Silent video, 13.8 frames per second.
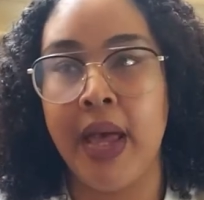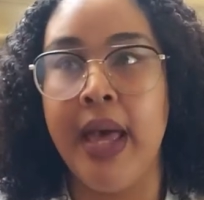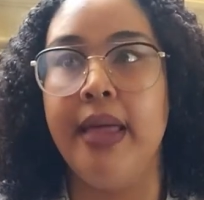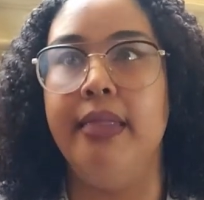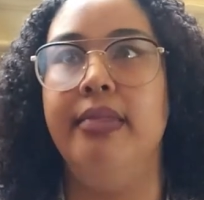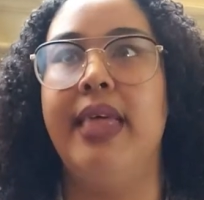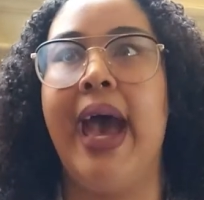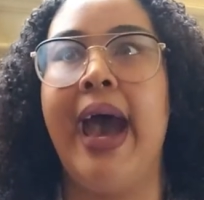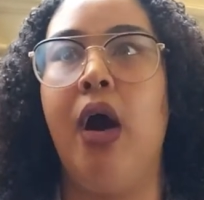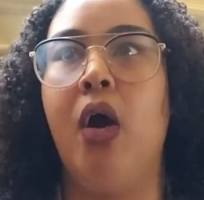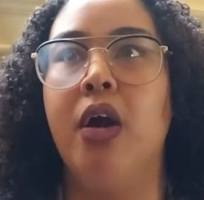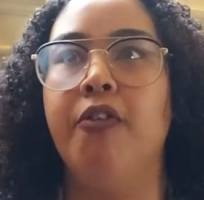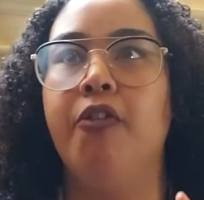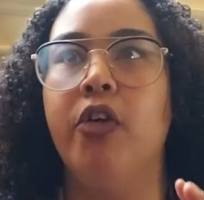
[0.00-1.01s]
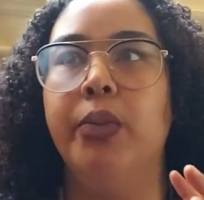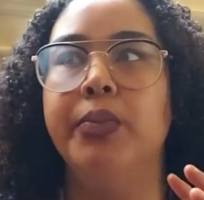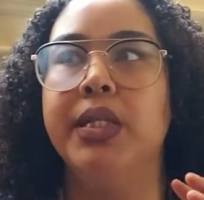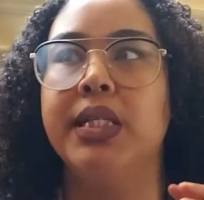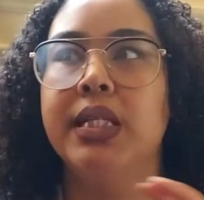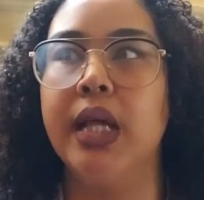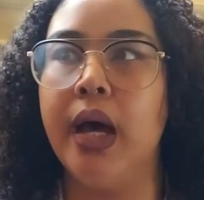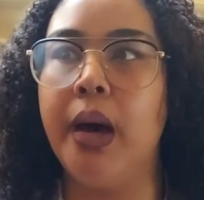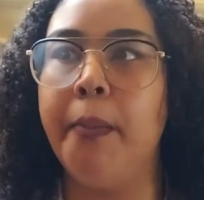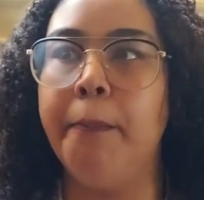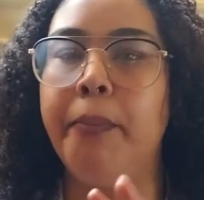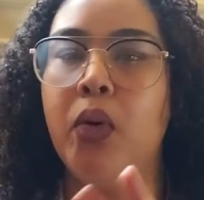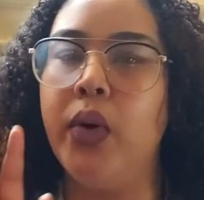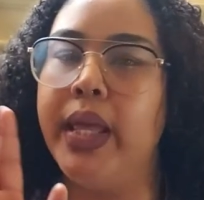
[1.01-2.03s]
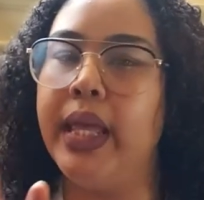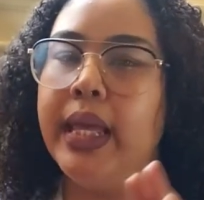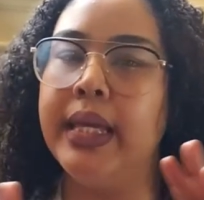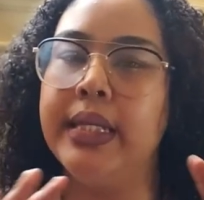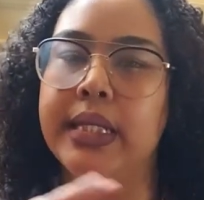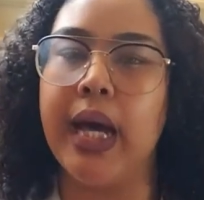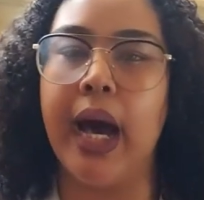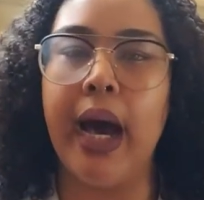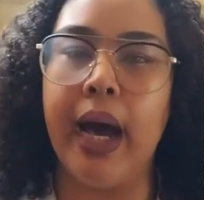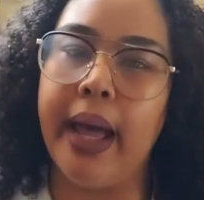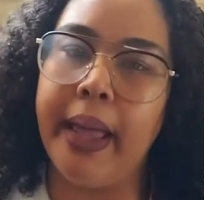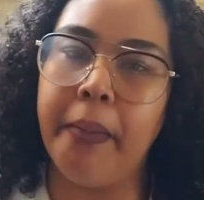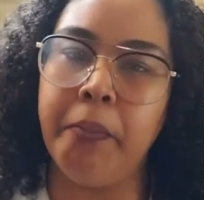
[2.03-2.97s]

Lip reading: that are from some point in time